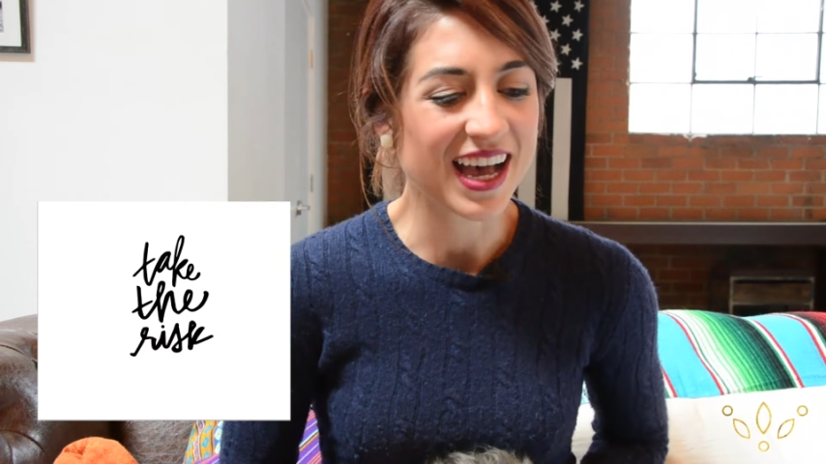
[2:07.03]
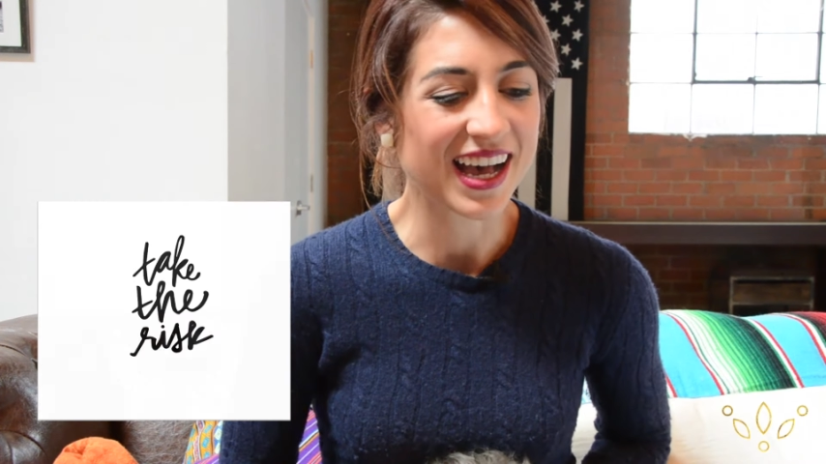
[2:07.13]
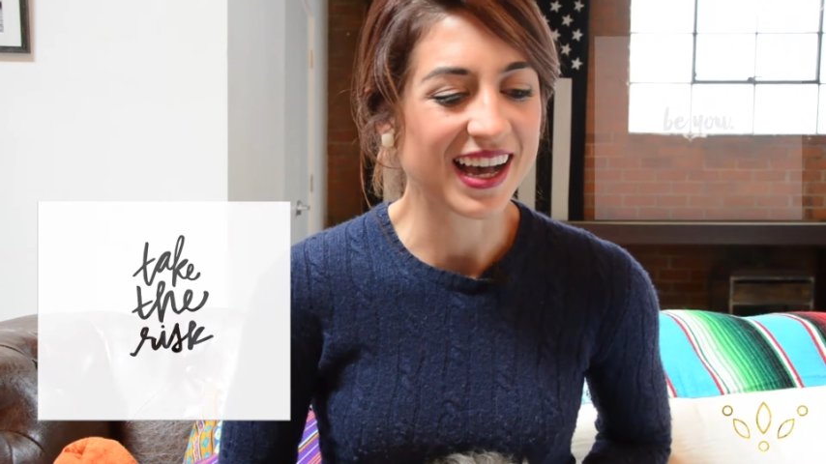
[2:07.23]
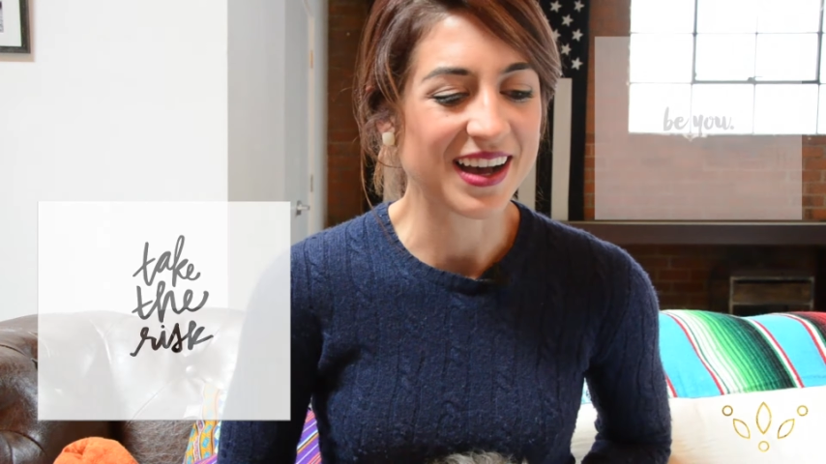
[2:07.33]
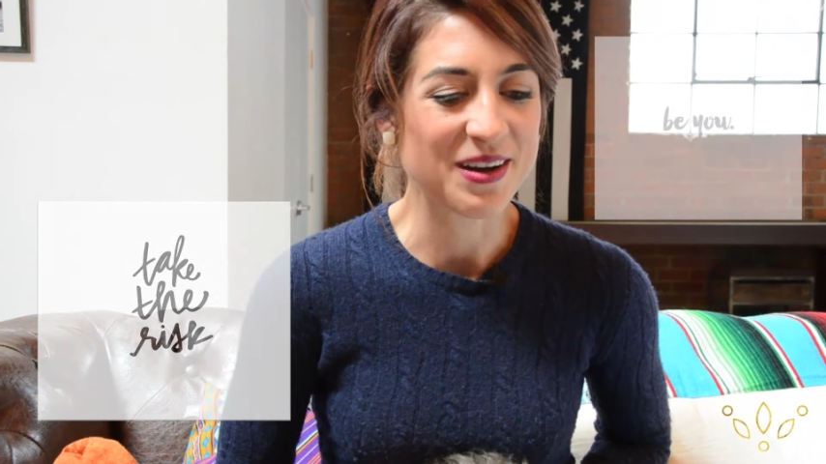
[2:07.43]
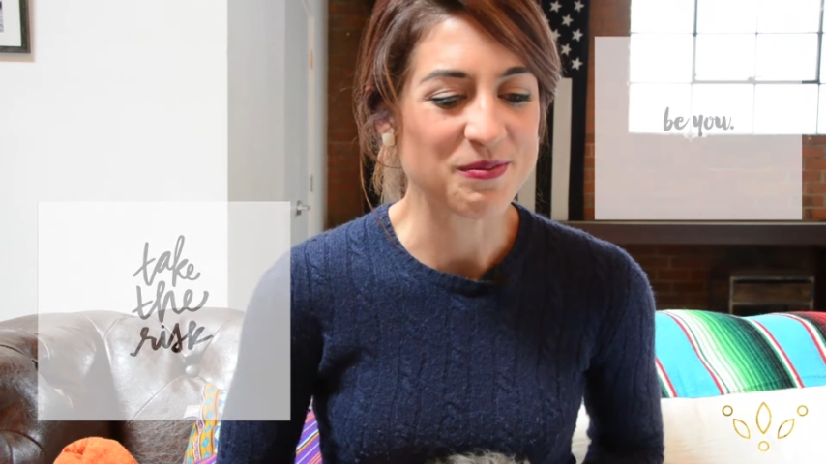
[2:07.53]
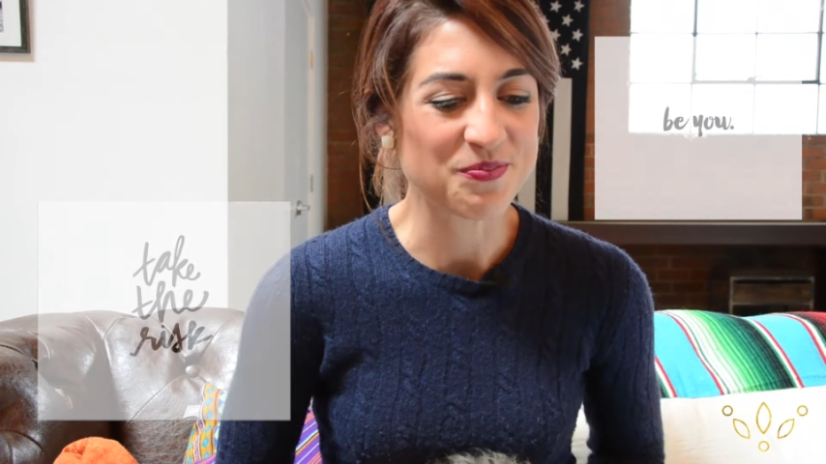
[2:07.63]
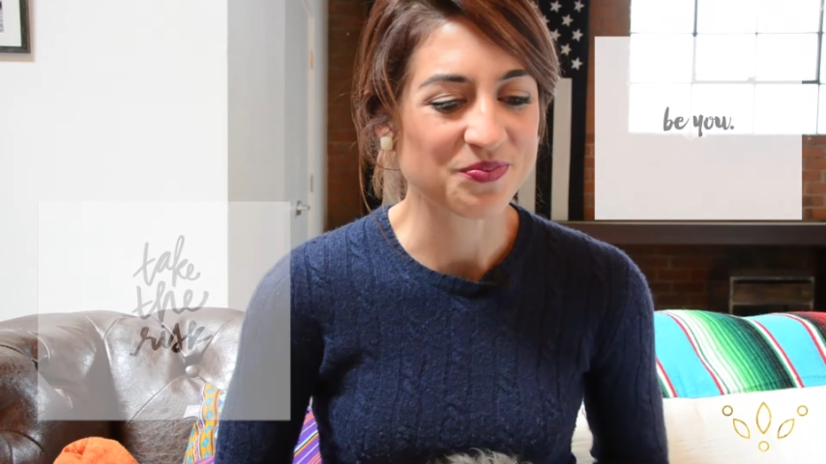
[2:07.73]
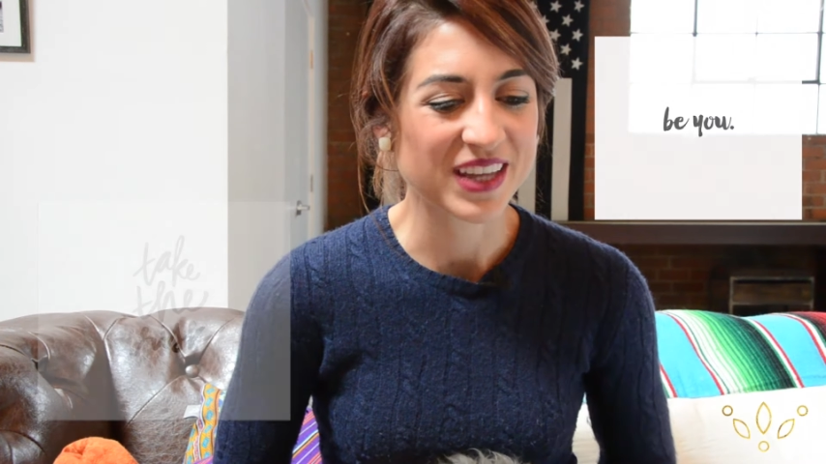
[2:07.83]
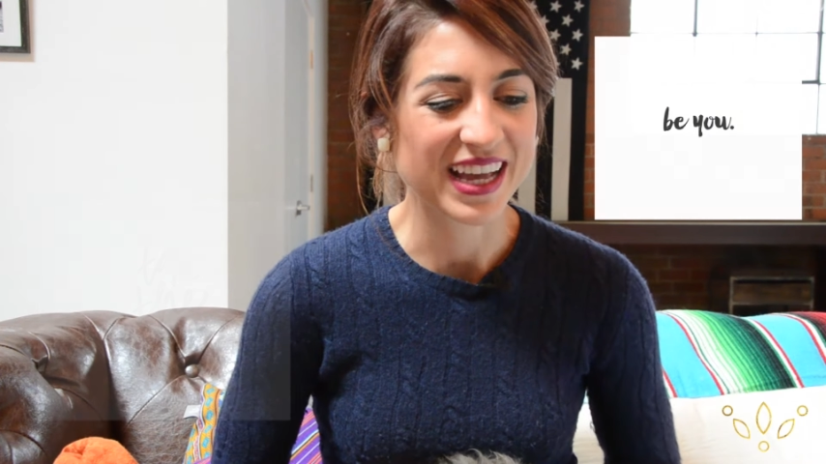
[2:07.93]

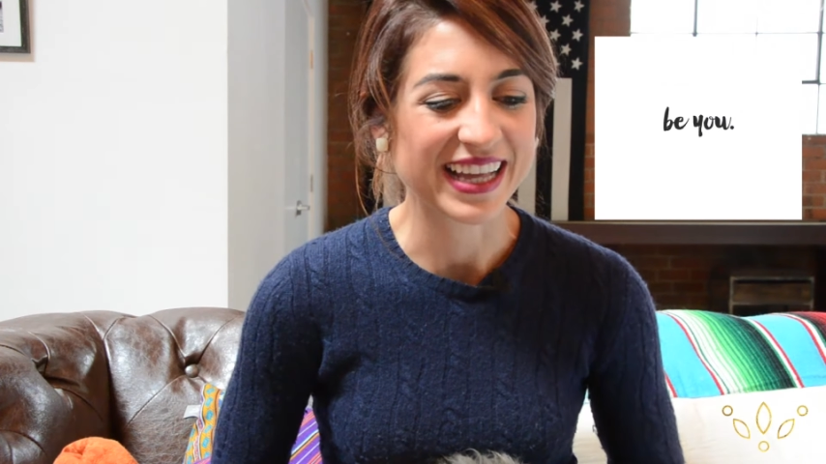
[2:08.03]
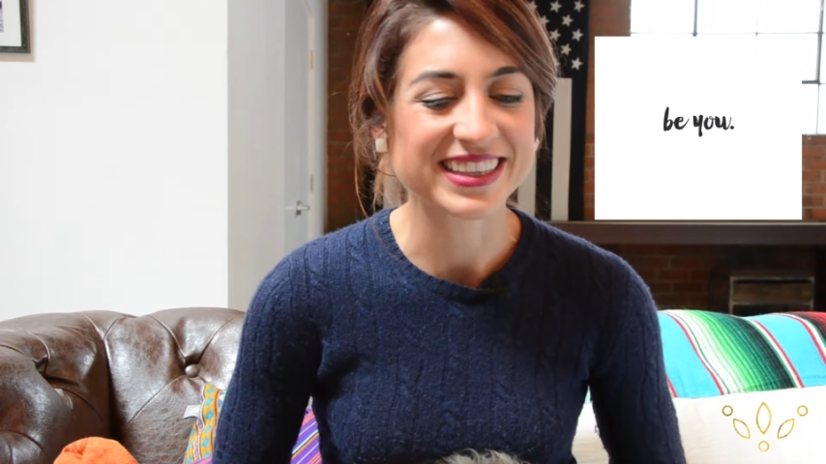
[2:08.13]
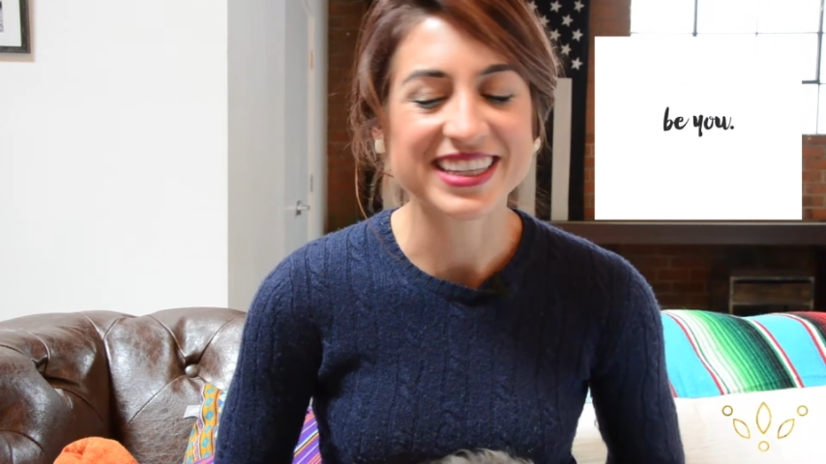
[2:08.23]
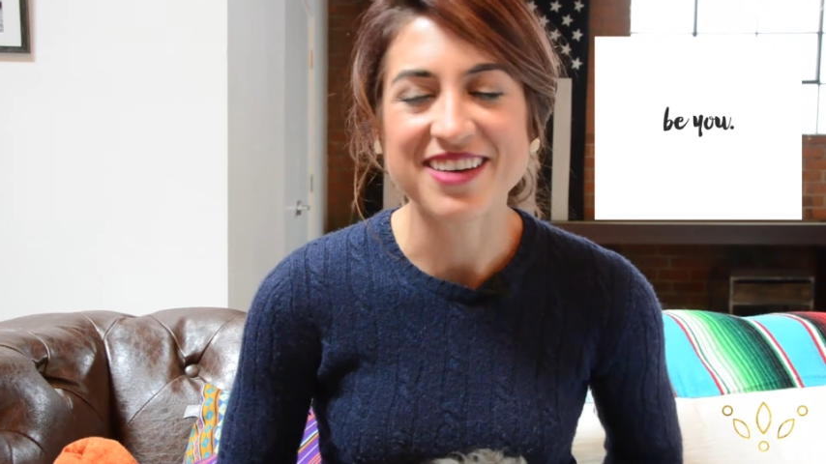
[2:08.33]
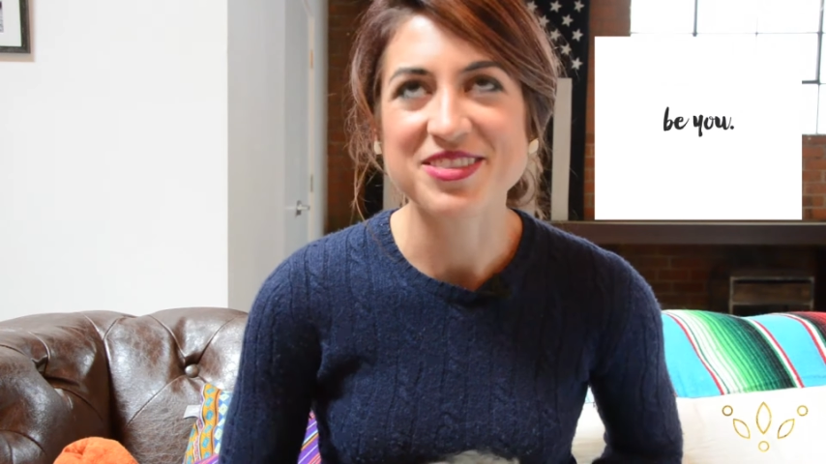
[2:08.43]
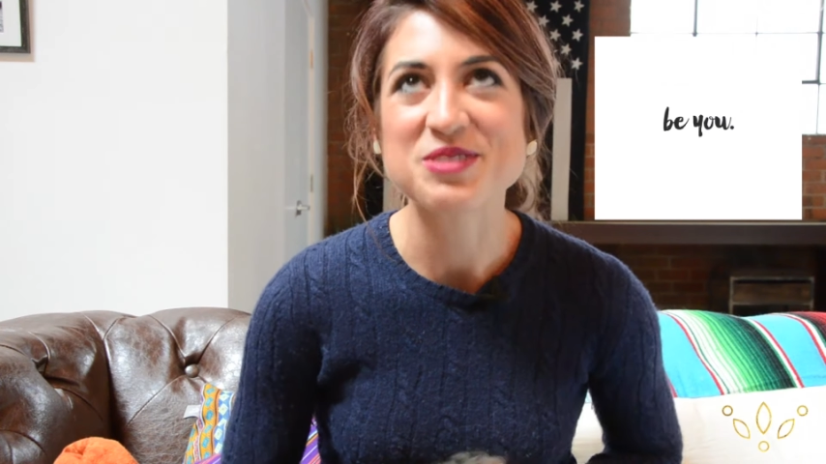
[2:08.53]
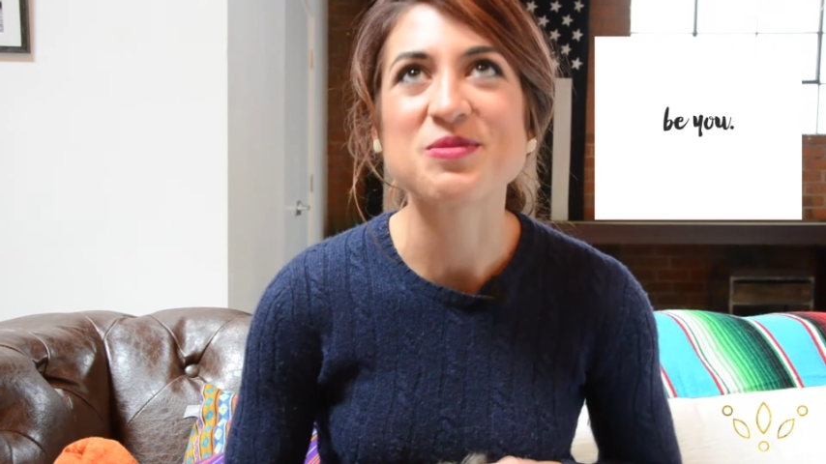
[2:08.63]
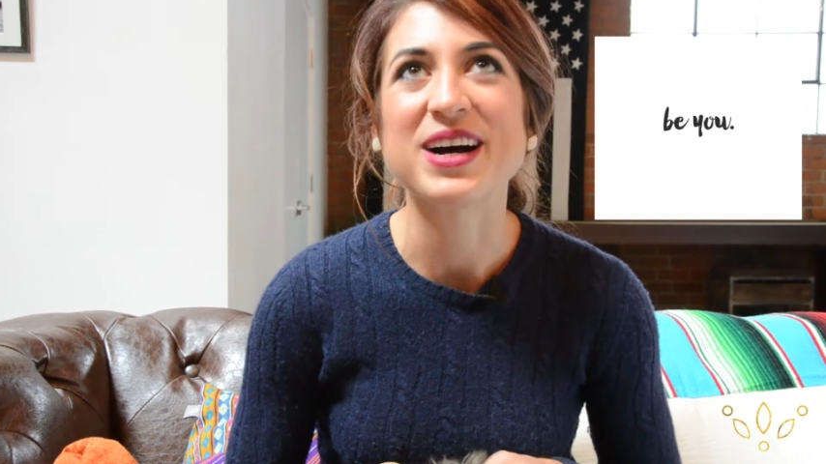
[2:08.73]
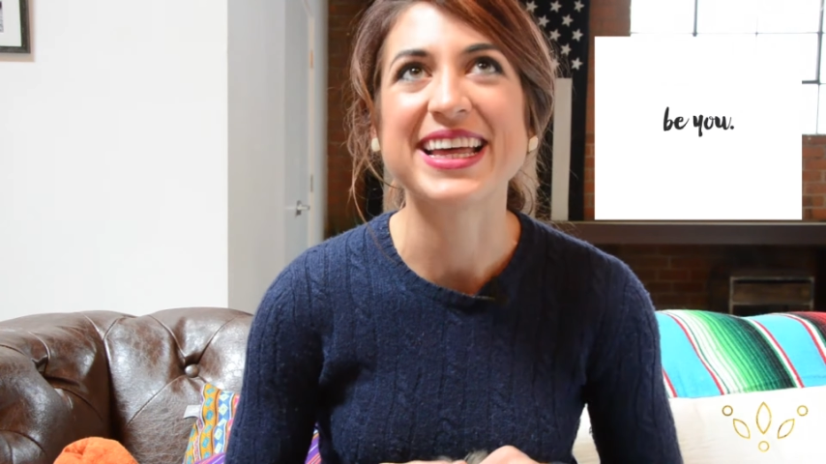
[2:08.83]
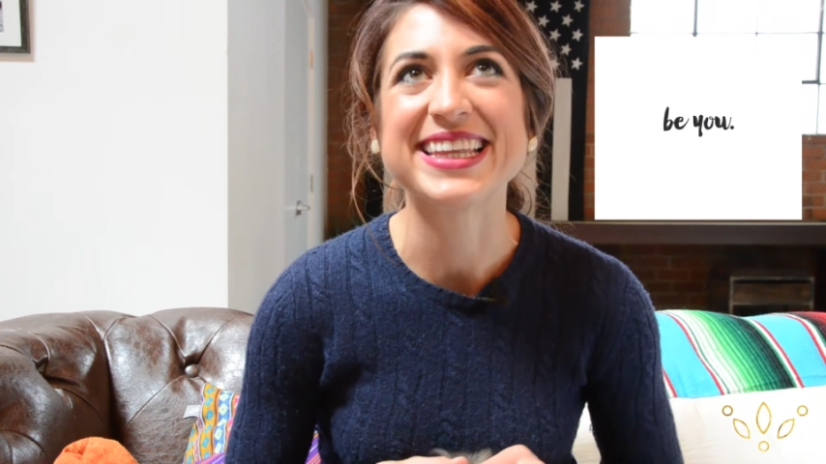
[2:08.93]
I love the
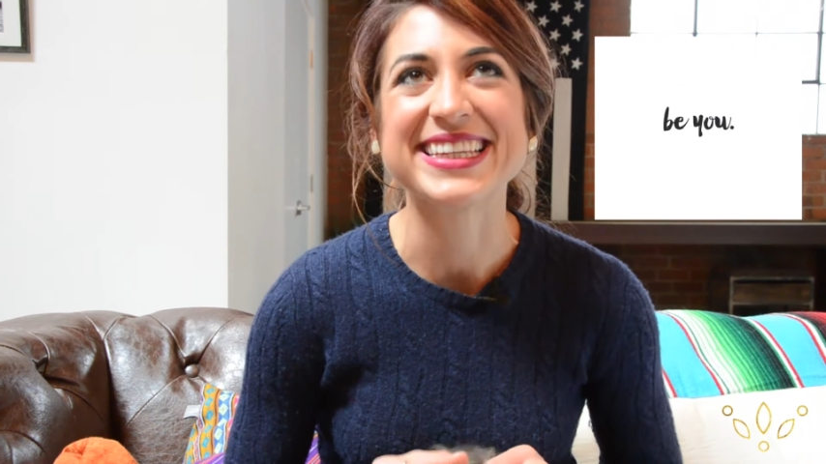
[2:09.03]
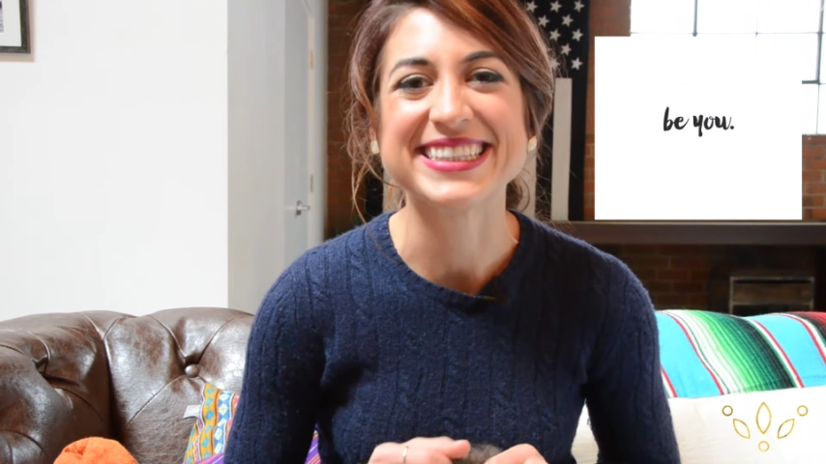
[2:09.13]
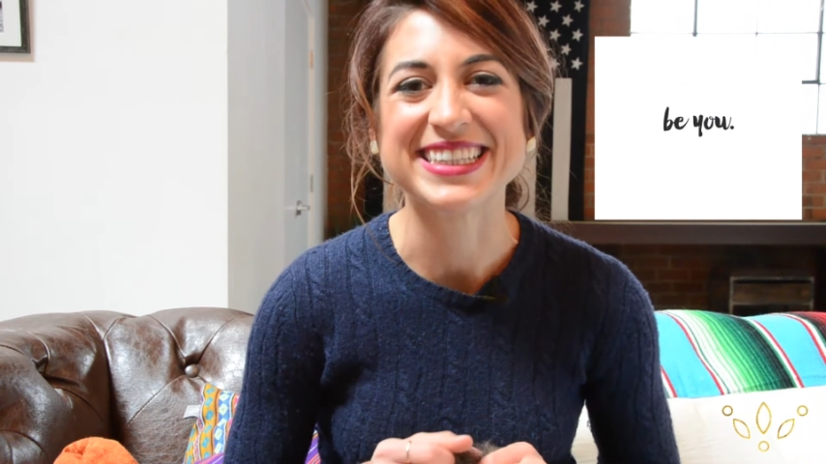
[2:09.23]
one,